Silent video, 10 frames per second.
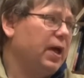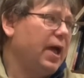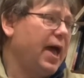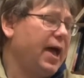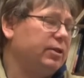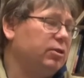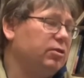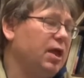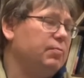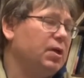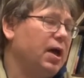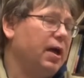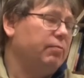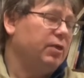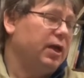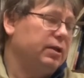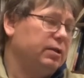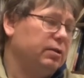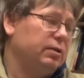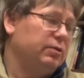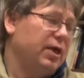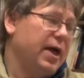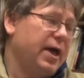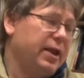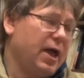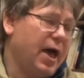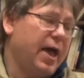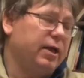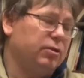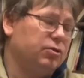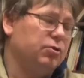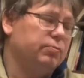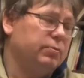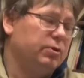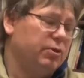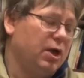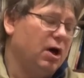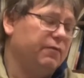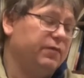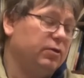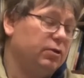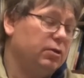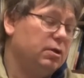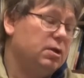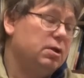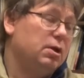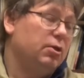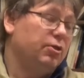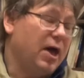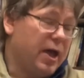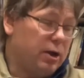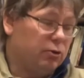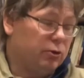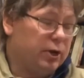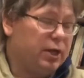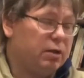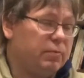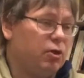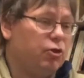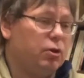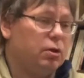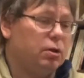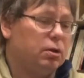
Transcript: At the same time that I assumed the office, the Higher Learning Commission